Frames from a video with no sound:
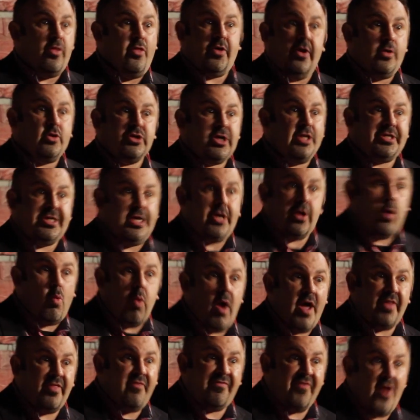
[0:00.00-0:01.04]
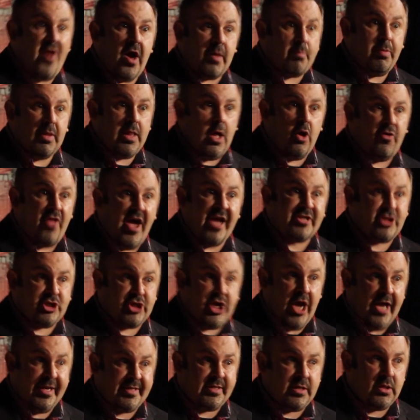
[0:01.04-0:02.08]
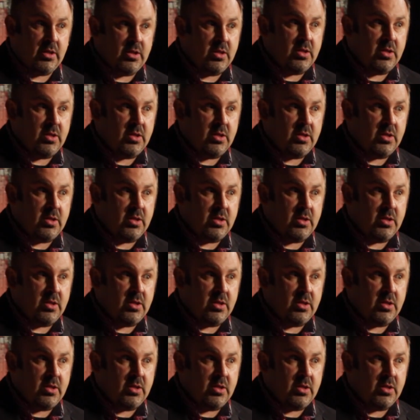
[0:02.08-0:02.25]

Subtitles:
There's a tier way the fuck below that shit.